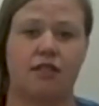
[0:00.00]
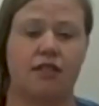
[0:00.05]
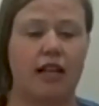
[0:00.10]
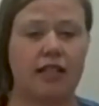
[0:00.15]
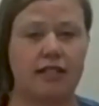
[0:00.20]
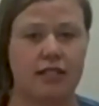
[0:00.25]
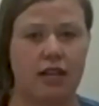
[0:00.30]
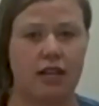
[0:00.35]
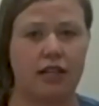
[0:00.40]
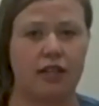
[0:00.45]

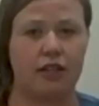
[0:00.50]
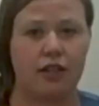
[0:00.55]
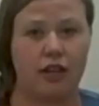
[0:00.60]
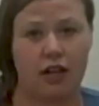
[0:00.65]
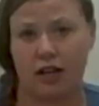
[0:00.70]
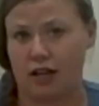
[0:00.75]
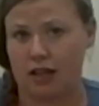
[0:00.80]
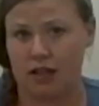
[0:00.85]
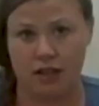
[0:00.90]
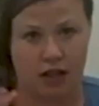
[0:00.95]
That's on
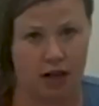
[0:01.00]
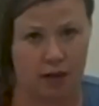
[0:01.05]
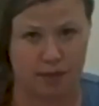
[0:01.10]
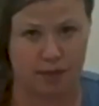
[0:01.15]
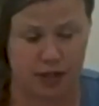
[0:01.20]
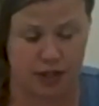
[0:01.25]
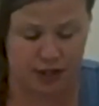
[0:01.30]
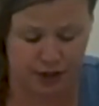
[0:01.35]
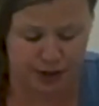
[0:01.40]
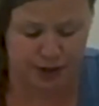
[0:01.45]
uh, up
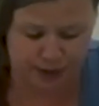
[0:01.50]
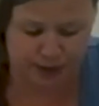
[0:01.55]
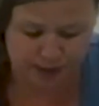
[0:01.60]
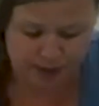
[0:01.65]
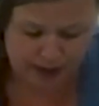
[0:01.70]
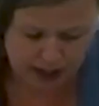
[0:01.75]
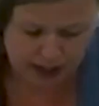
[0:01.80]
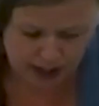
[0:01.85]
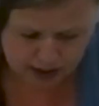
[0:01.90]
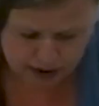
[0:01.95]
to you.
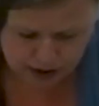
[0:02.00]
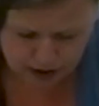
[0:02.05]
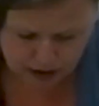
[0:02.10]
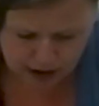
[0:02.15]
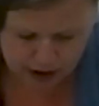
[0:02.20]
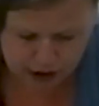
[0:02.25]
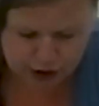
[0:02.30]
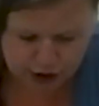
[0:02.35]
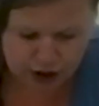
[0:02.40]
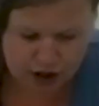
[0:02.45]
So I'm
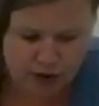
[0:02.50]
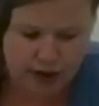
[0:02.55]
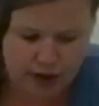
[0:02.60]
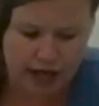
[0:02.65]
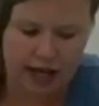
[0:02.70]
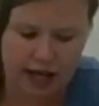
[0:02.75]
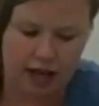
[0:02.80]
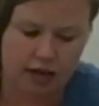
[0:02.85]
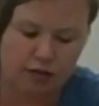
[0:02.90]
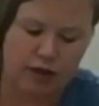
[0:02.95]
going to show you what
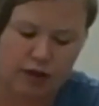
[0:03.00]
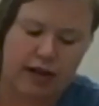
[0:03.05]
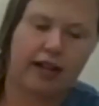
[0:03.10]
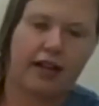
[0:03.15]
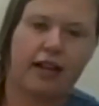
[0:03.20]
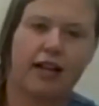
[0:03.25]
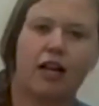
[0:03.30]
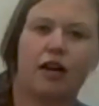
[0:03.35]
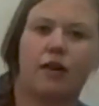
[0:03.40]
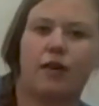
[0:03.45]
I have right
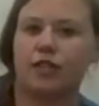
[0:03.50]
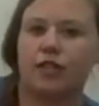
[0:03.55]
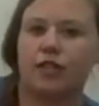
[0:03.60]
now